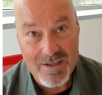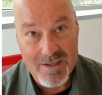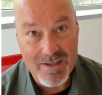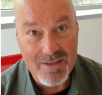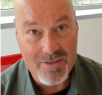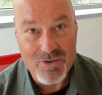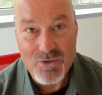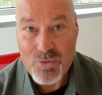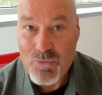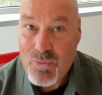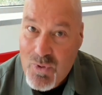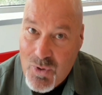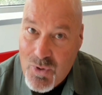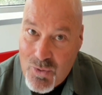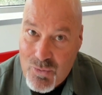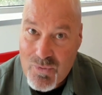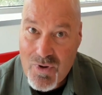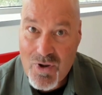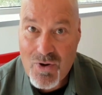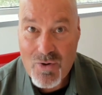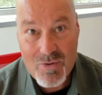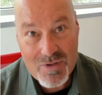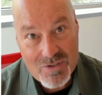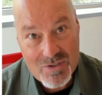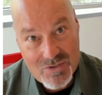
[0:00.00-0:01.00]
You won't
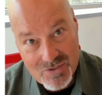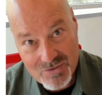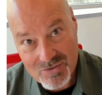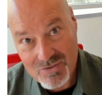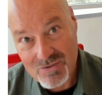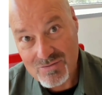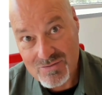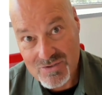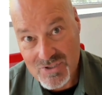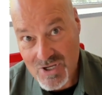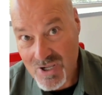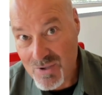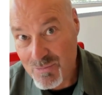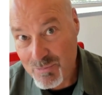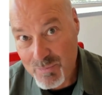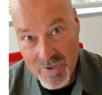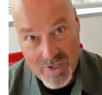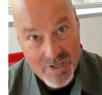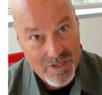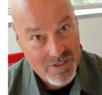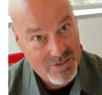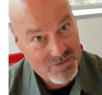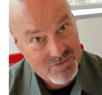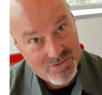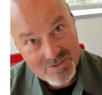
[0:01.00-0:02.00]
know until you jump
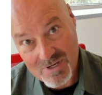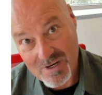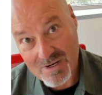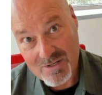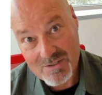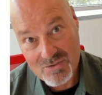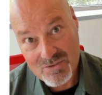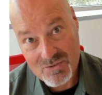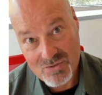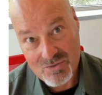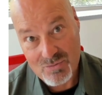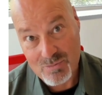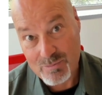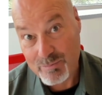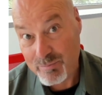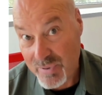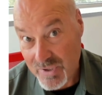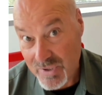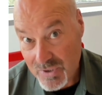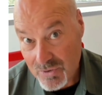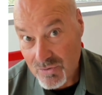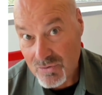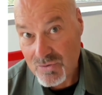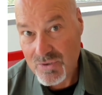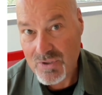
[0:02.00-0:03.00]
in and start to
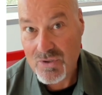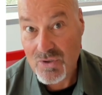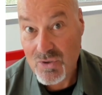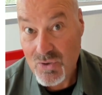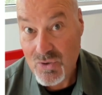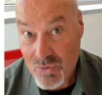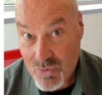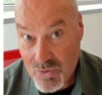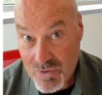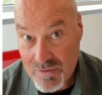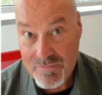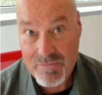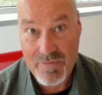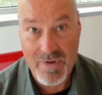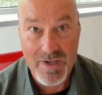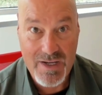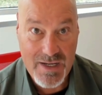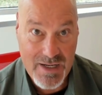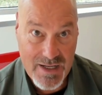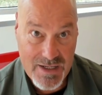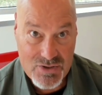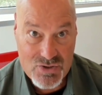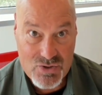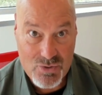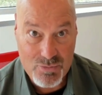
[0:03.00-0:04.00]
build your
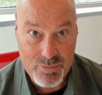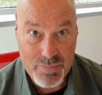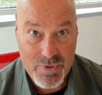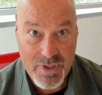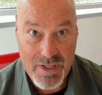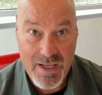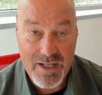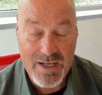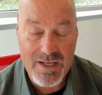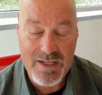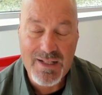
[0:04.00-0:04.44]
financial plan,